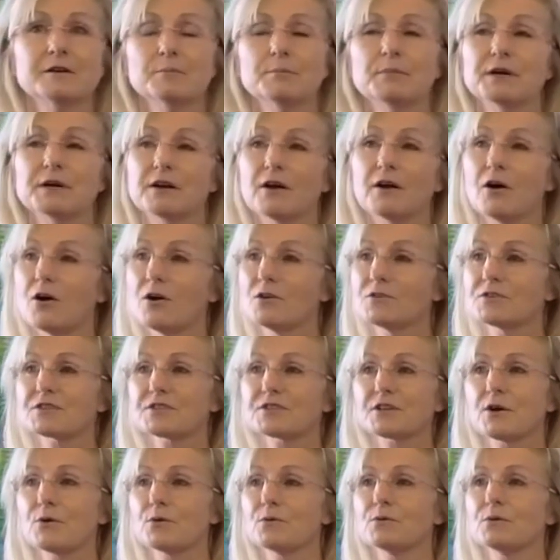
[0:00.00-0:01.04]
but
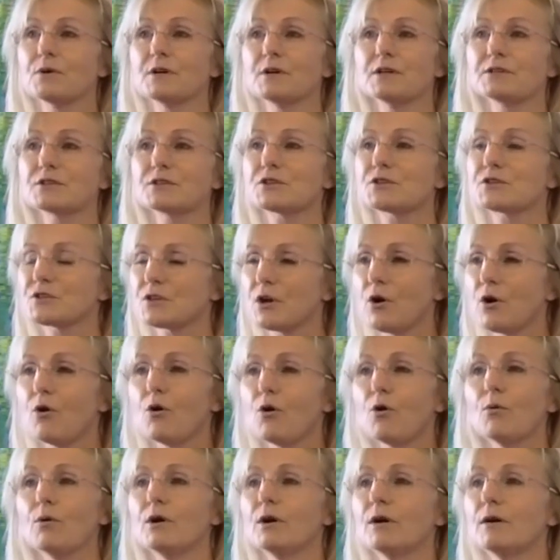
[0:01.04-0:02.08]
also
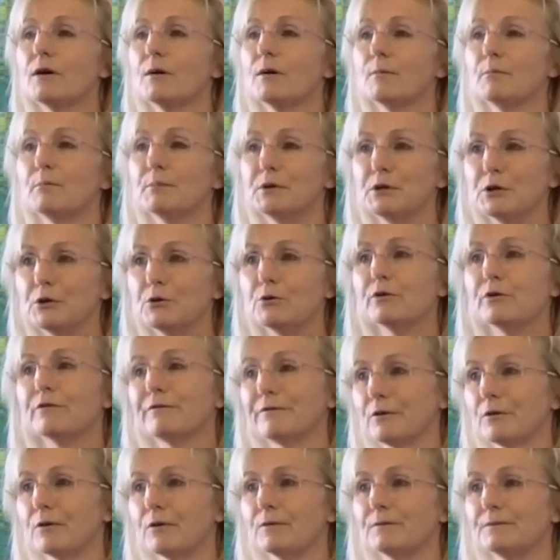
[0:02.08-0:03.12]
so
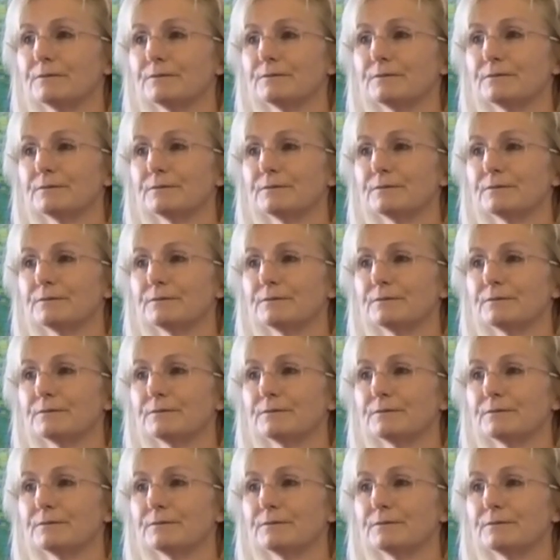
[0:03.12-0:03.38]
beautiful.